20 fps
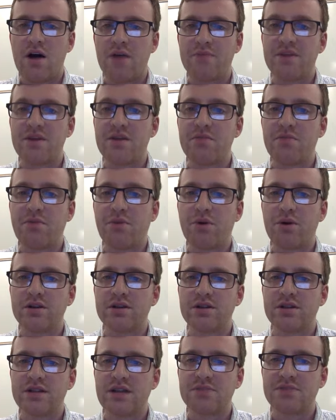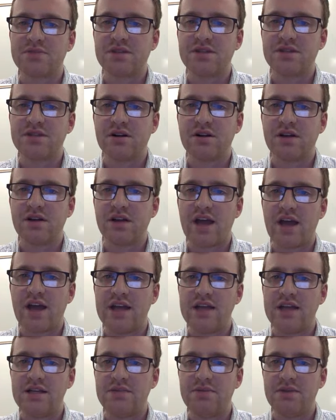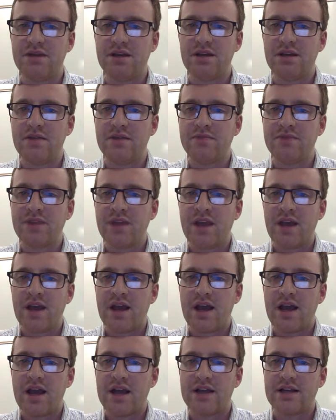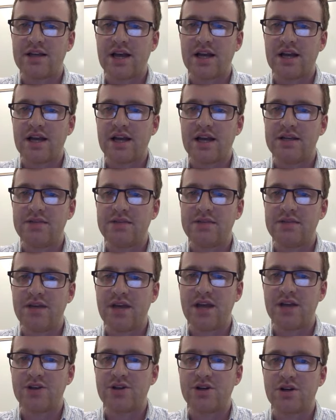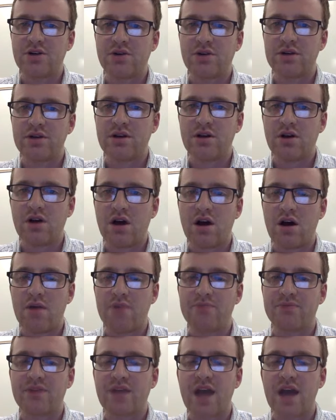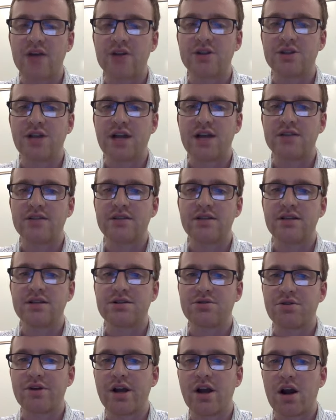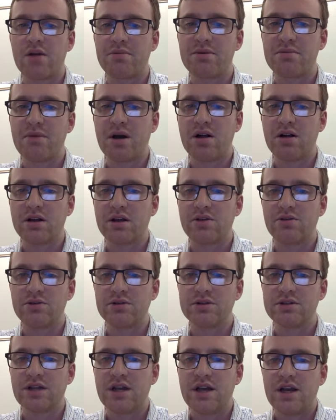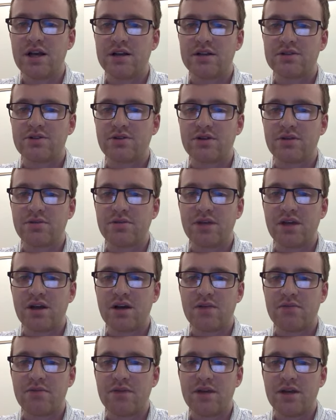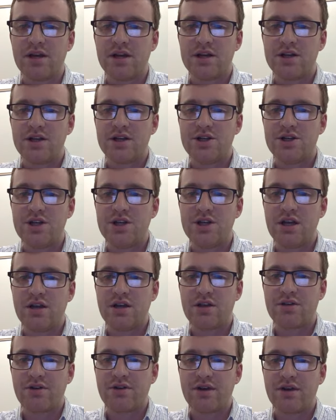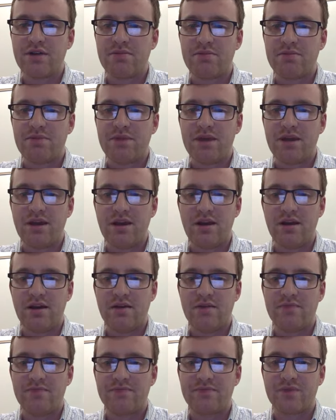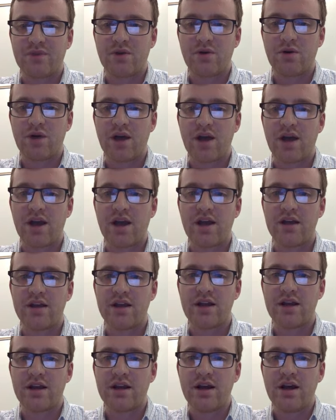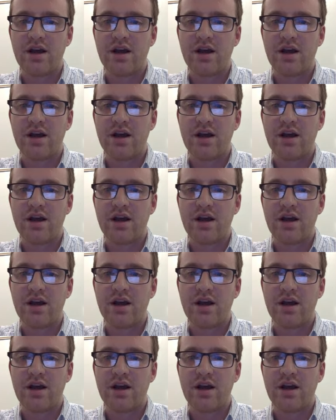The important steps here are that ATP and NADPH are going to energize these 3-carbon molecules. It's going to become G3P. Okay, and then